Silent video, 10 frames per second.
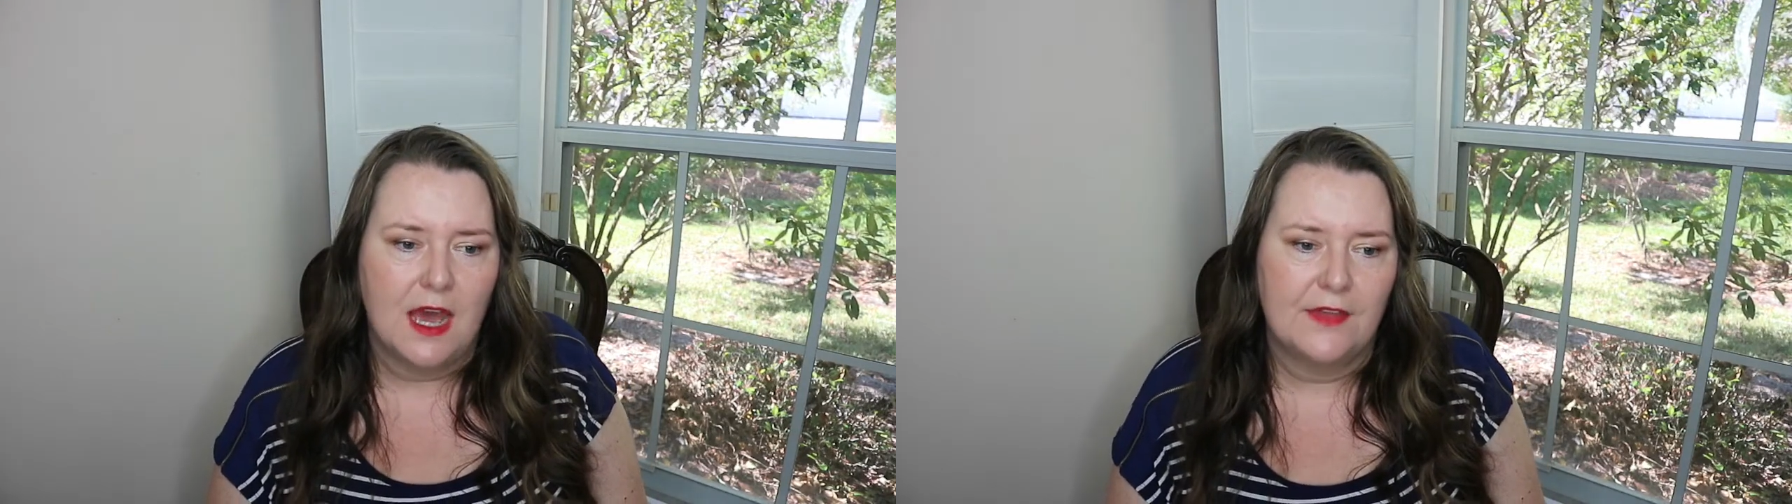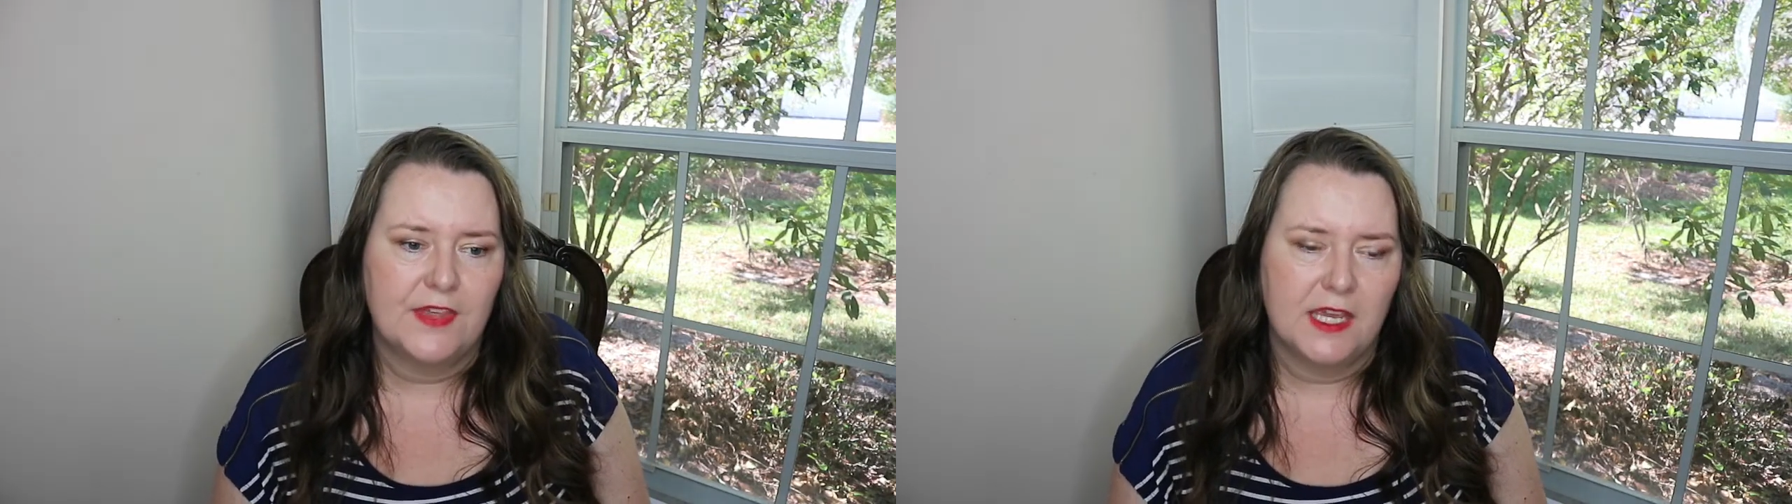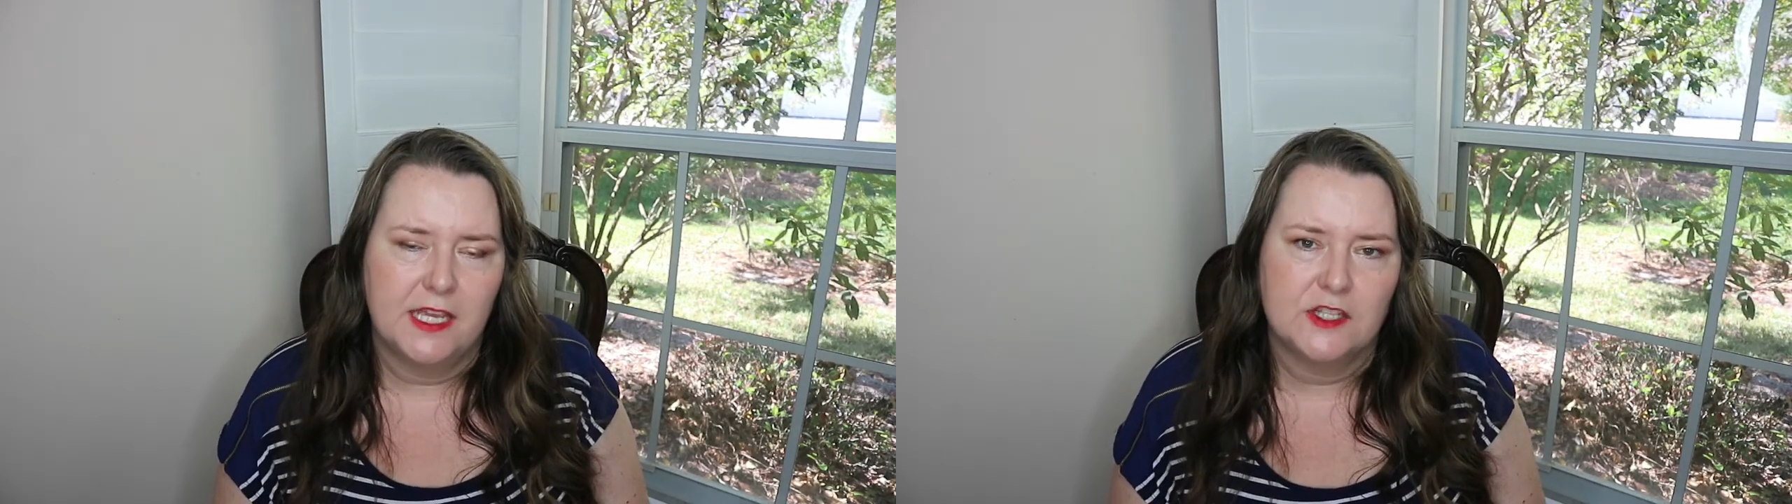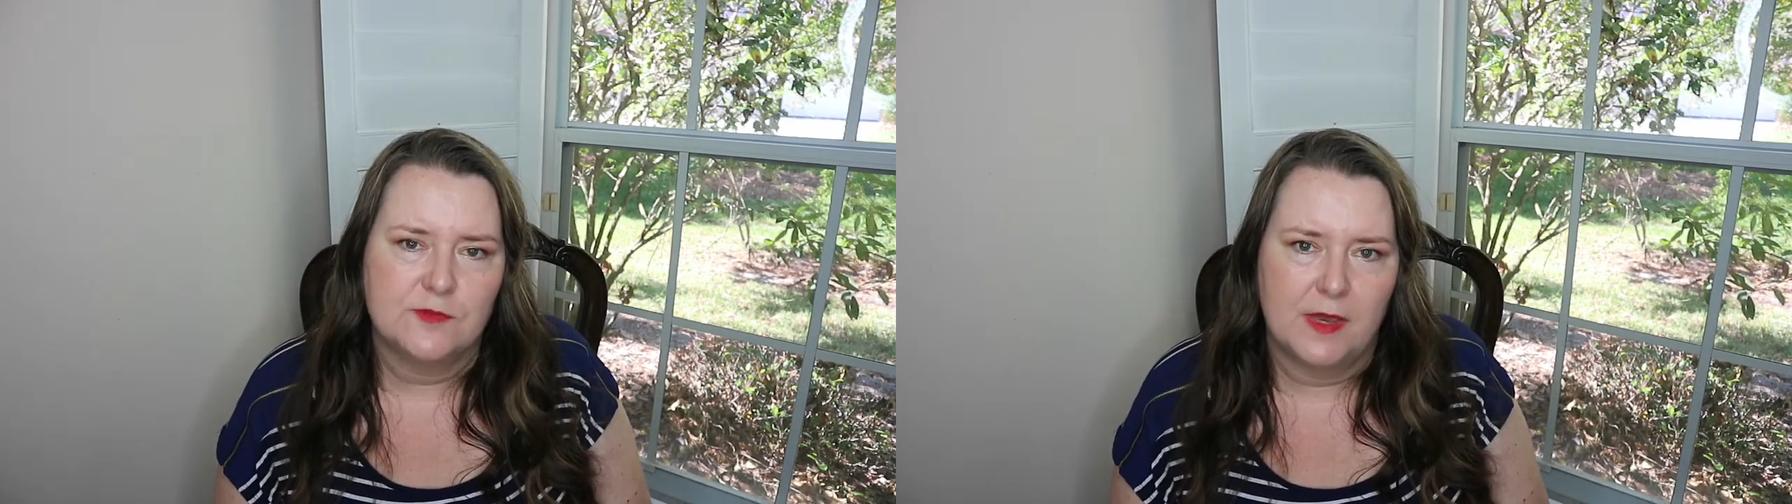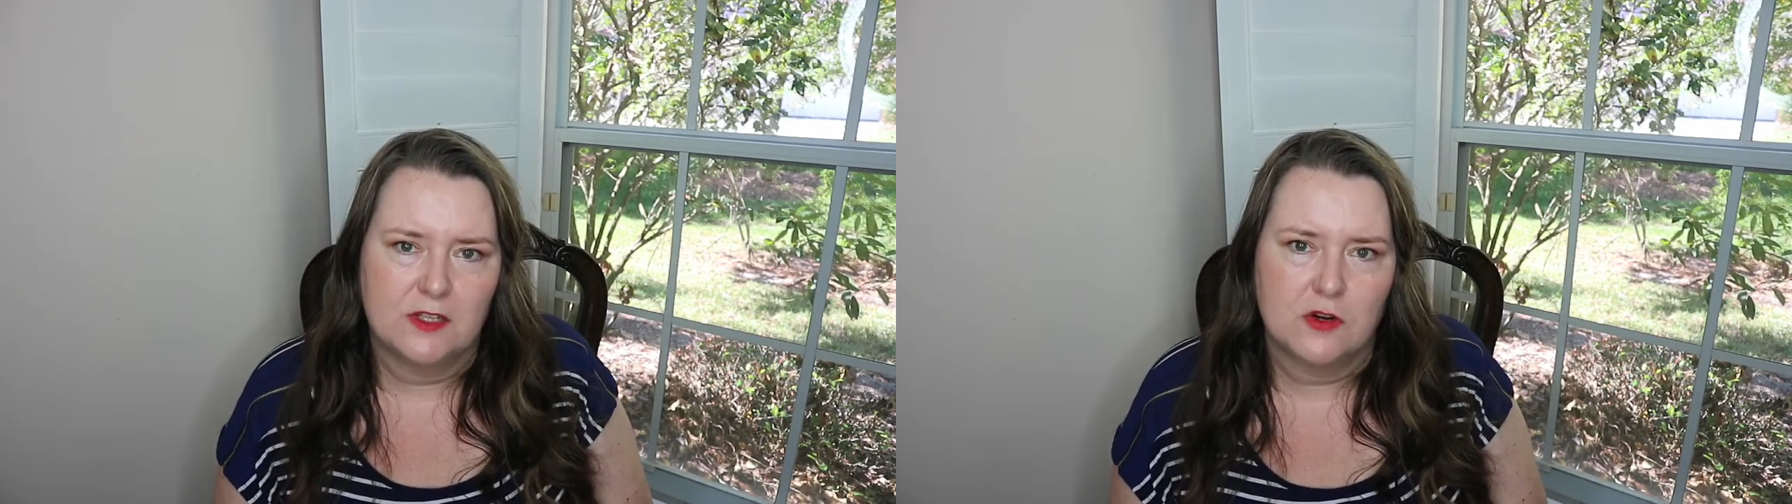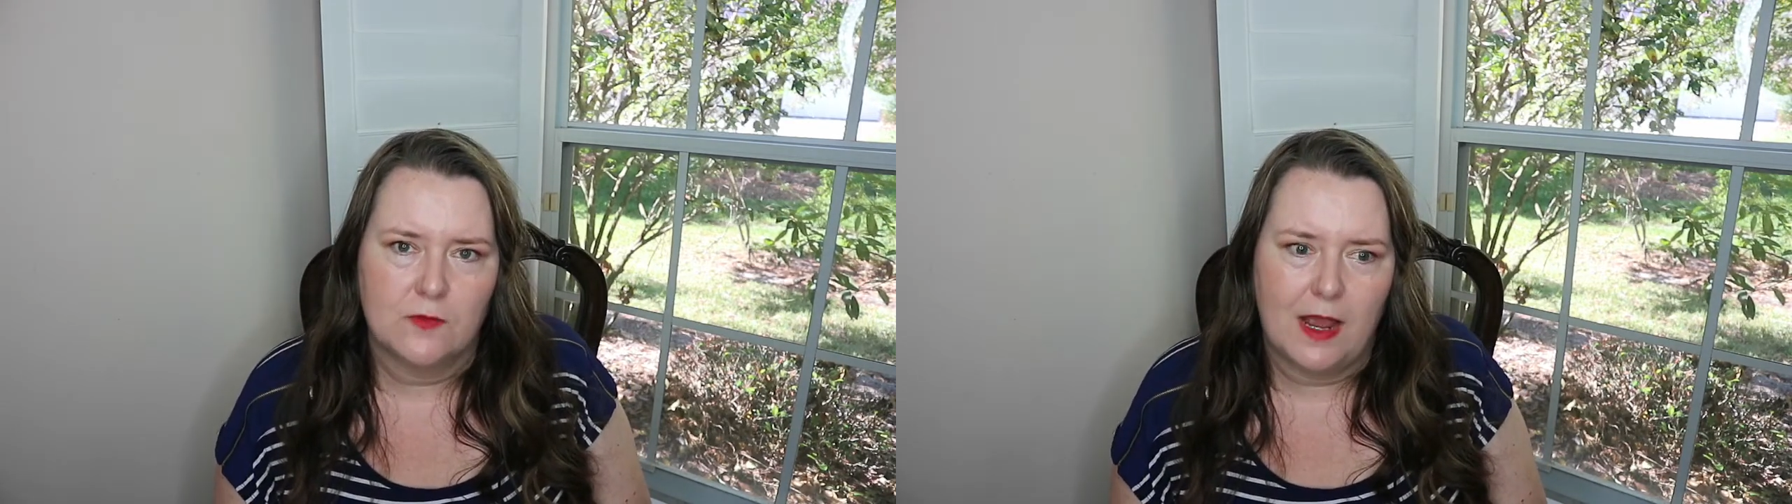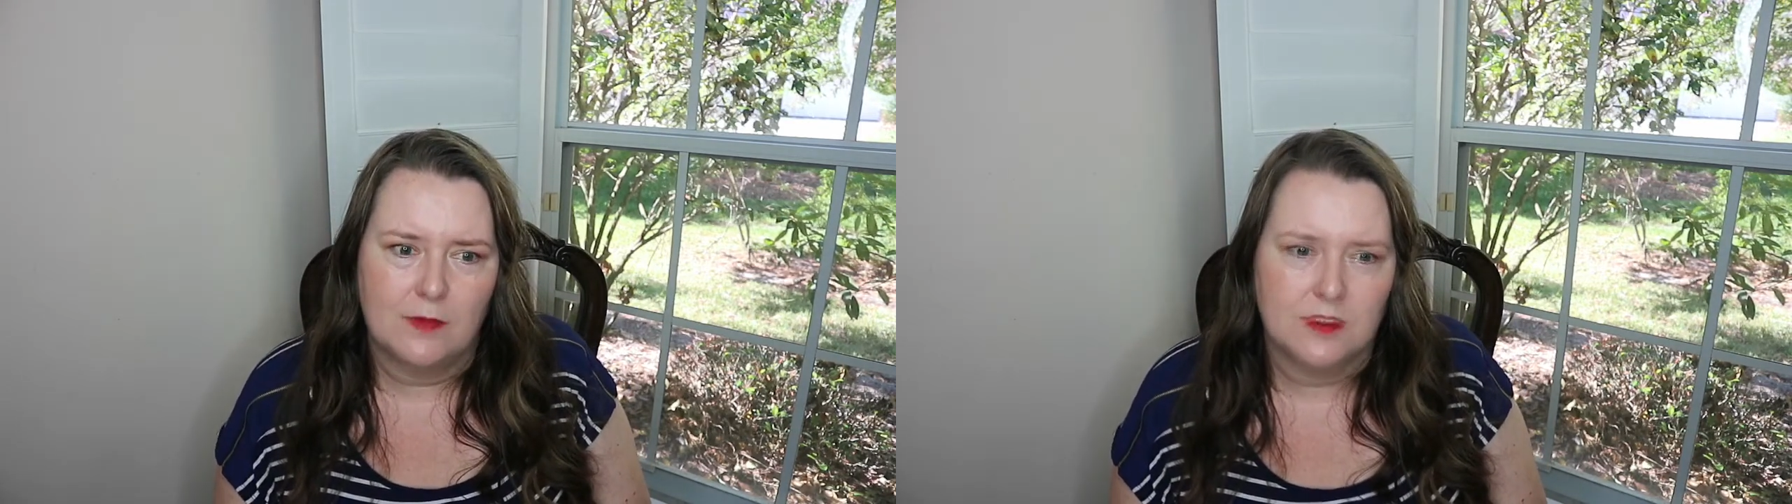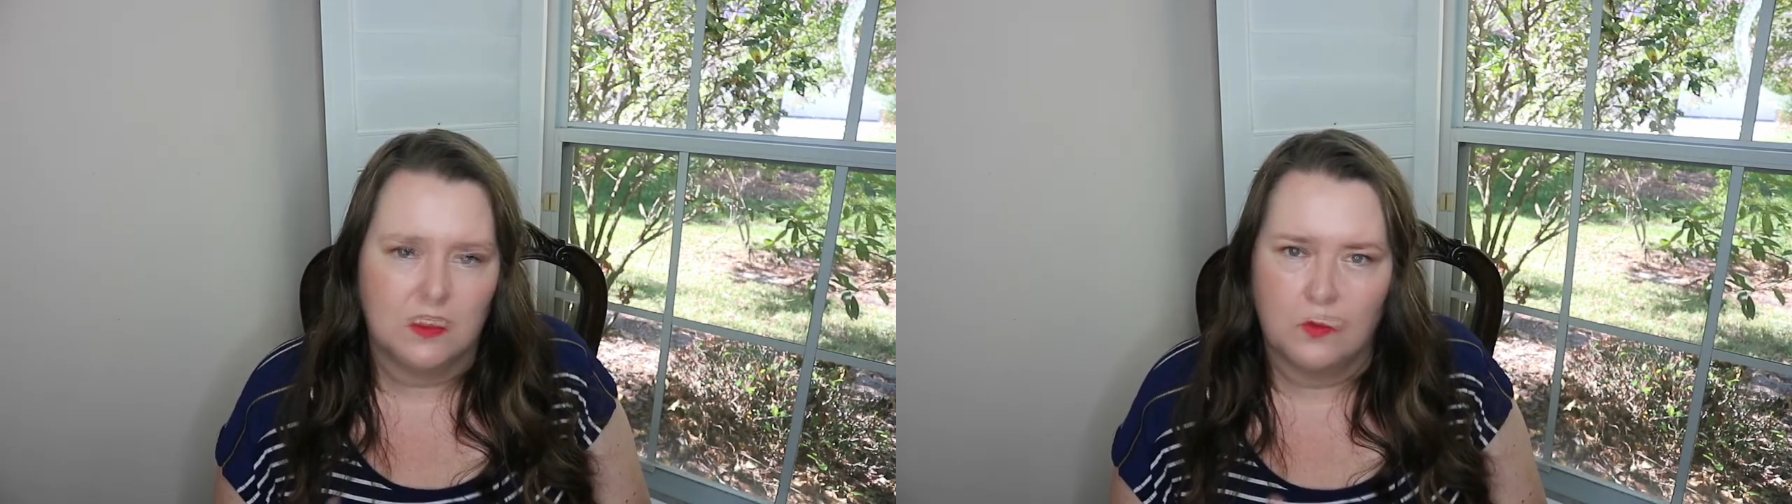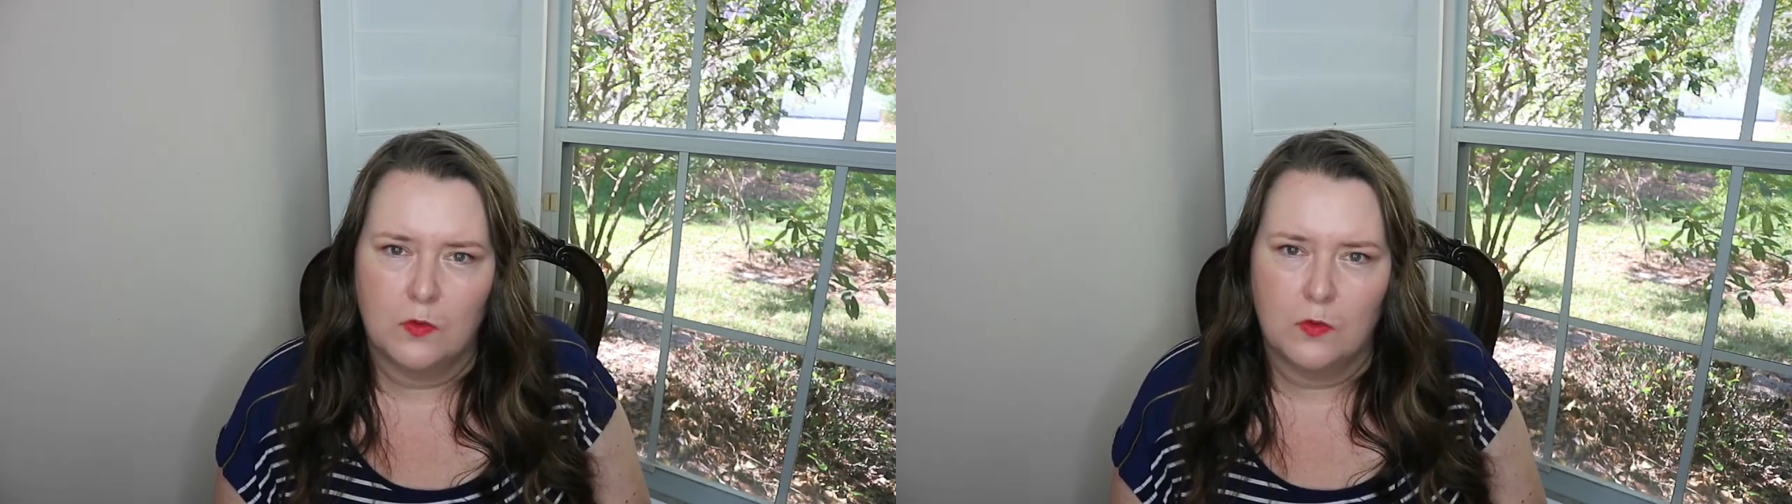I think each metro ride was like